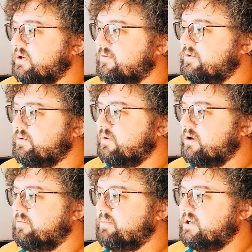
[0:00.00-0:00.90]
if you
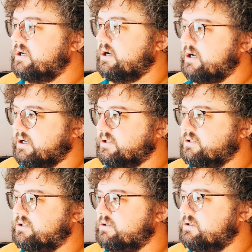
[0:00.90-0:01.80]
will,
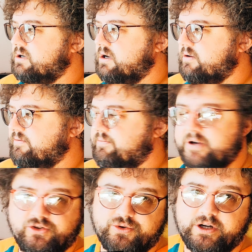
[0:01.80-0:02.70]
because of
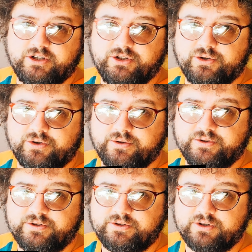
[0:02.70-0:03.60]
my trade
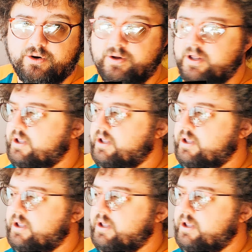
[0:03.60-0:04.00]
journals. So